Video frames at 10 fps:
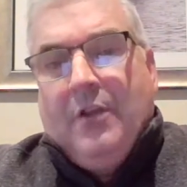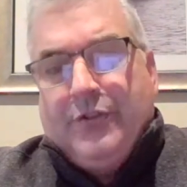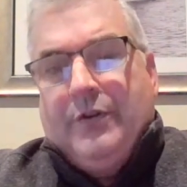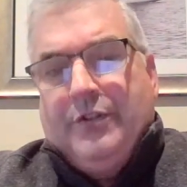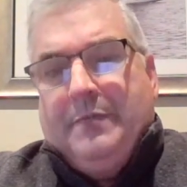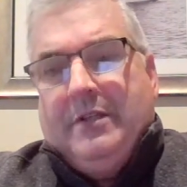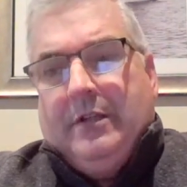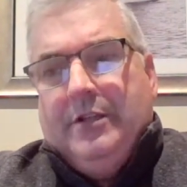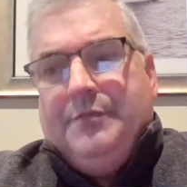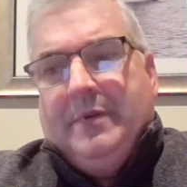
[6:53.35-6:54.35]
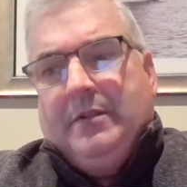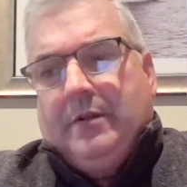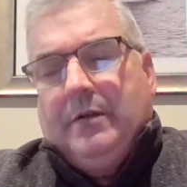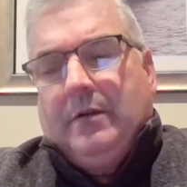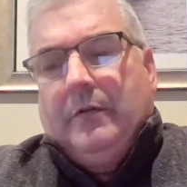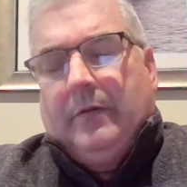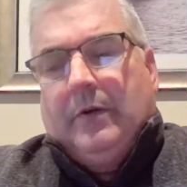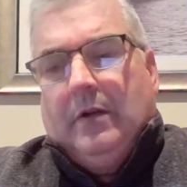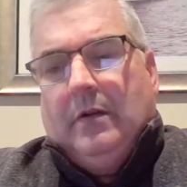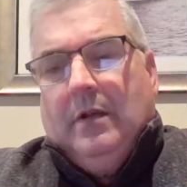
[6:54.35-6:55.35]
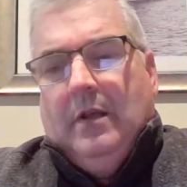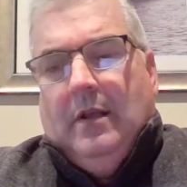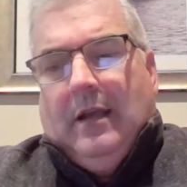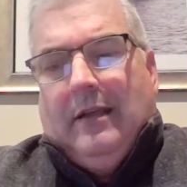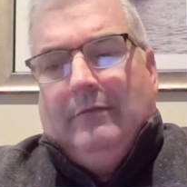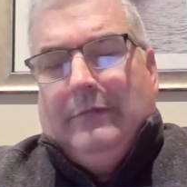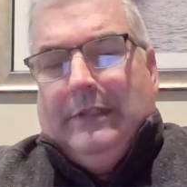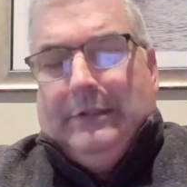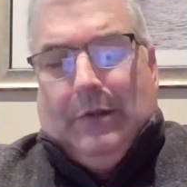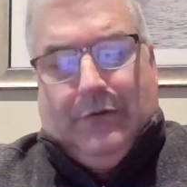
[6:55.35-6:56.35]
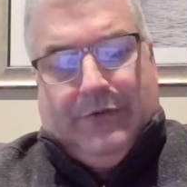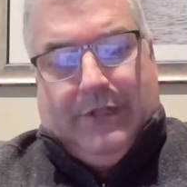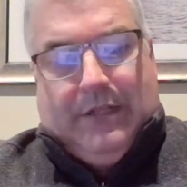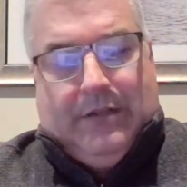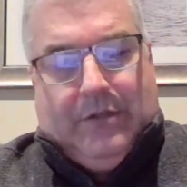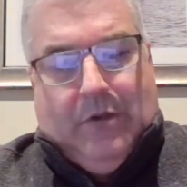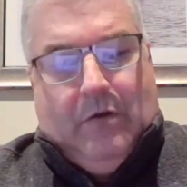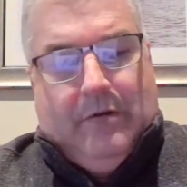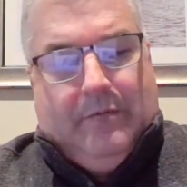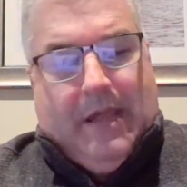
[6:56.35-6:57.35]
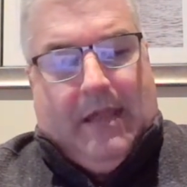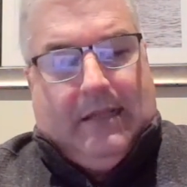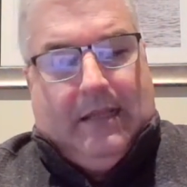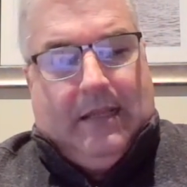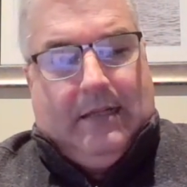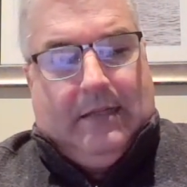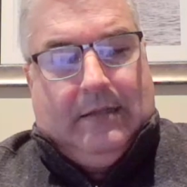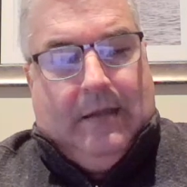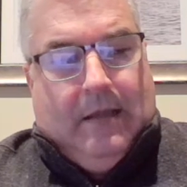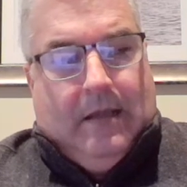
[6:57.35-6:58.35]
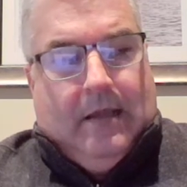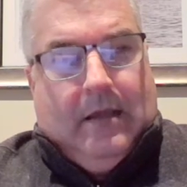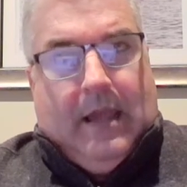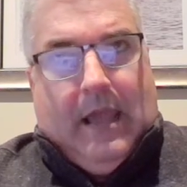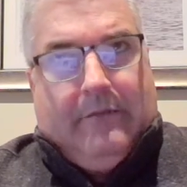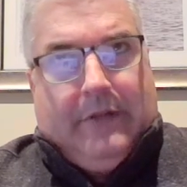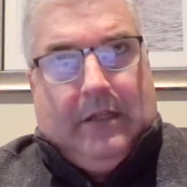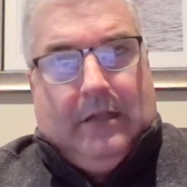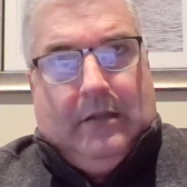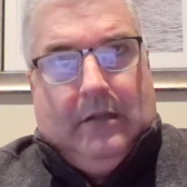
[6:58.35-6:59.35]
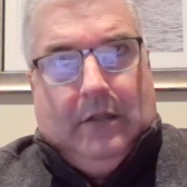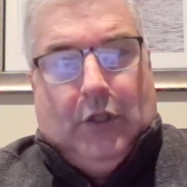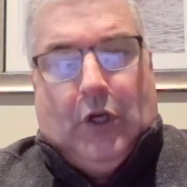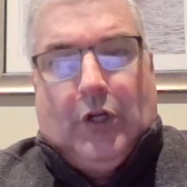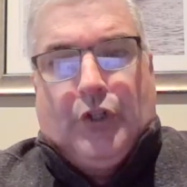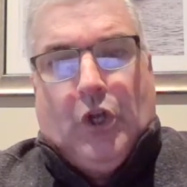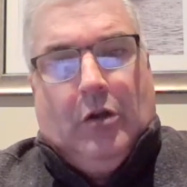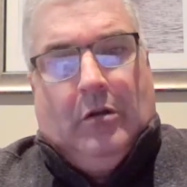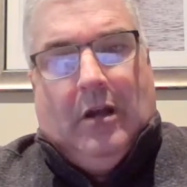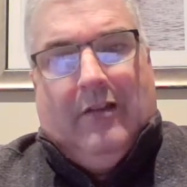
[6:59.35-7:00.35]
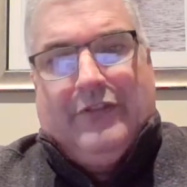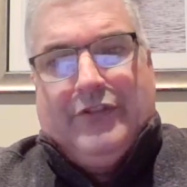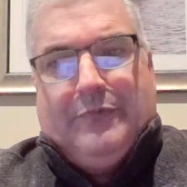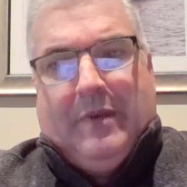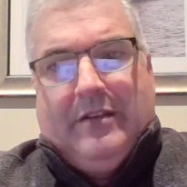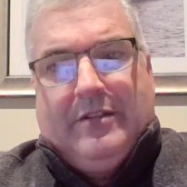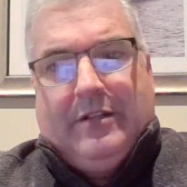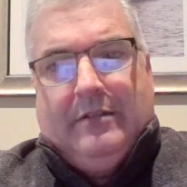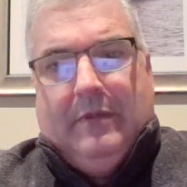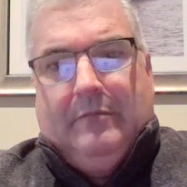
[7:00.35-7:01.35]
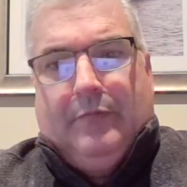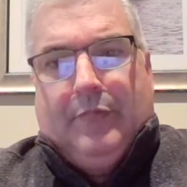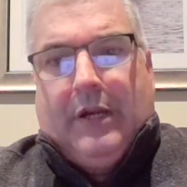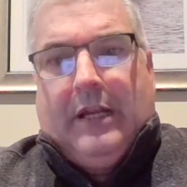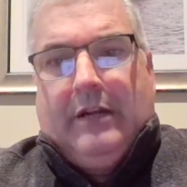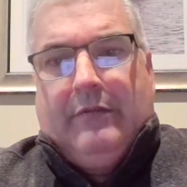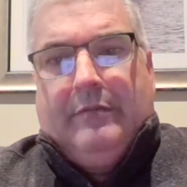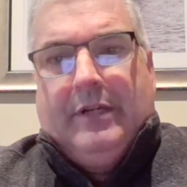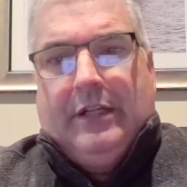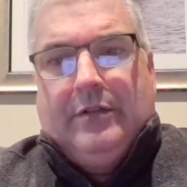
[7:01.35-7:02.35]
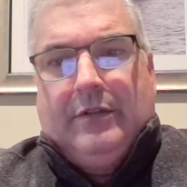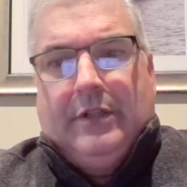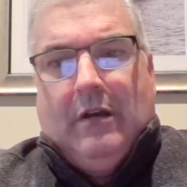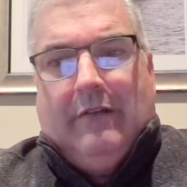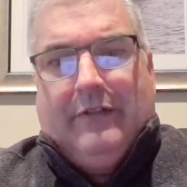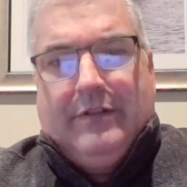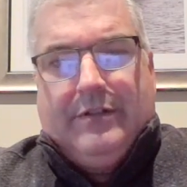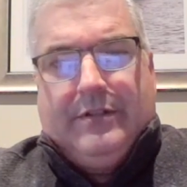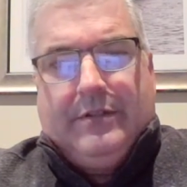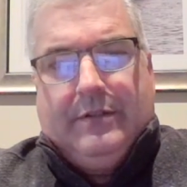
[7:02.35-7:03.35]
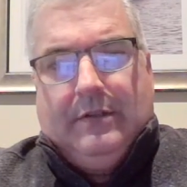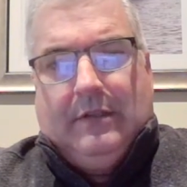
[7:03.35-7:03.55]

so it's been it's been good overall i really don't see us going back again and having large office space and, and bringing everybody to the office